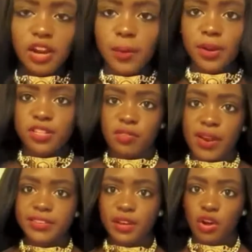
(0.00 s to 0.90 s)
just,
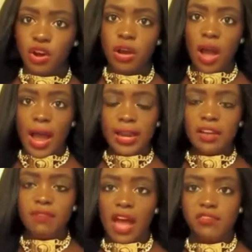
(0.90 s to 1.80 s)
yeah, £2, and I
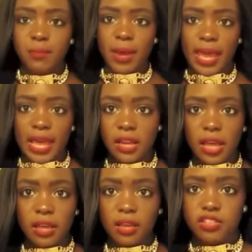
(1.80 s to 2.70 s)
got it in black,
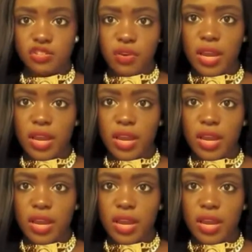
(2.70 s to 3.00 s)
obviously.